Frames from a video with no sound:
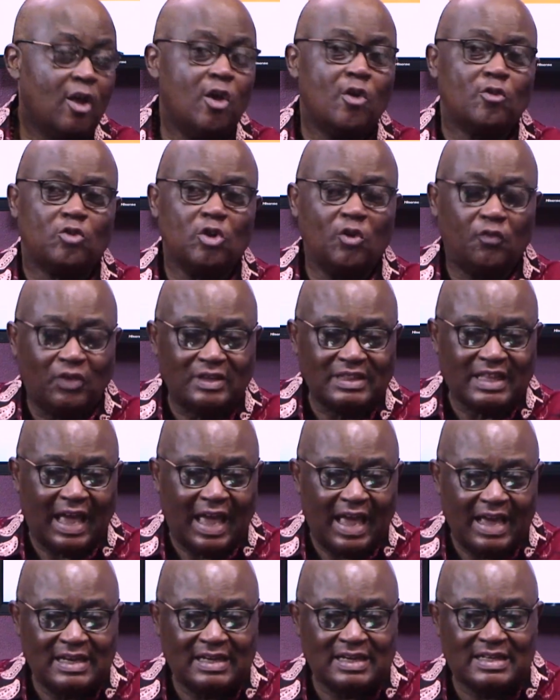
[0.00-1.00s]
So for the
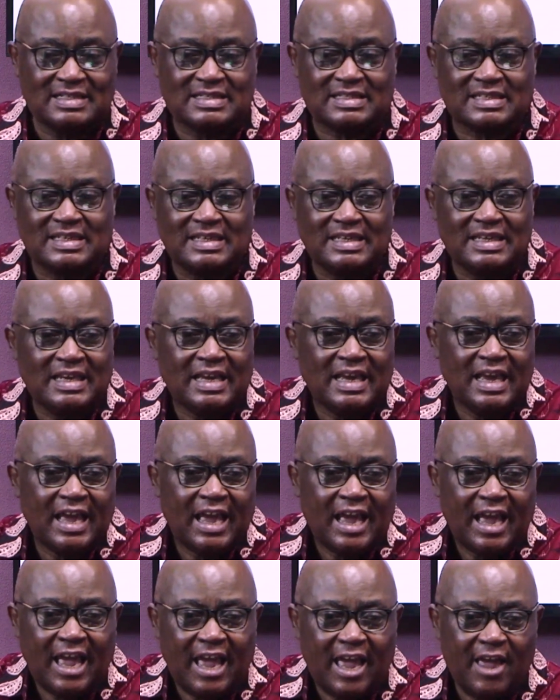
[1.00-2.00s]
NDC,
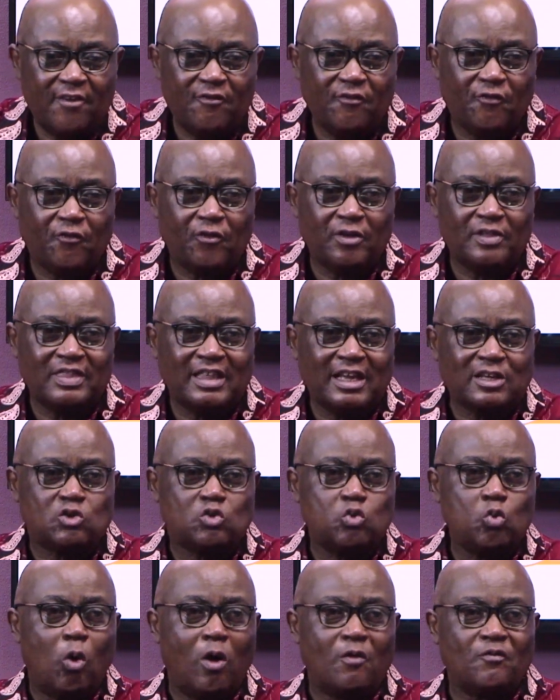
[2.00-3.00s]
if the
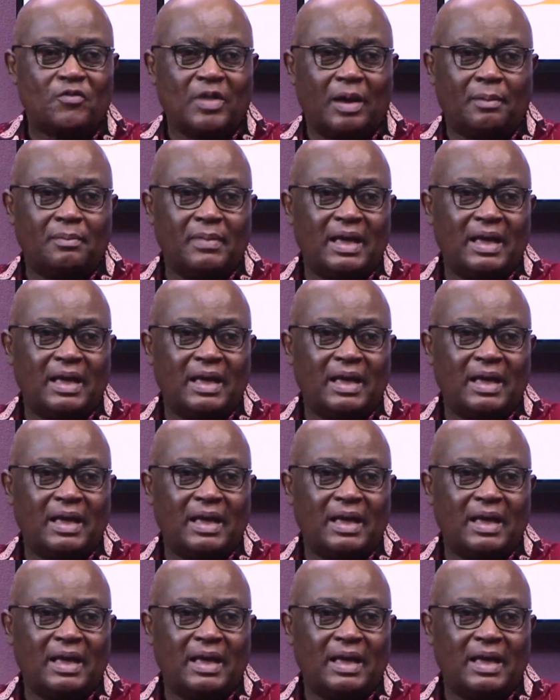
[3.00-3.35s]
two of them,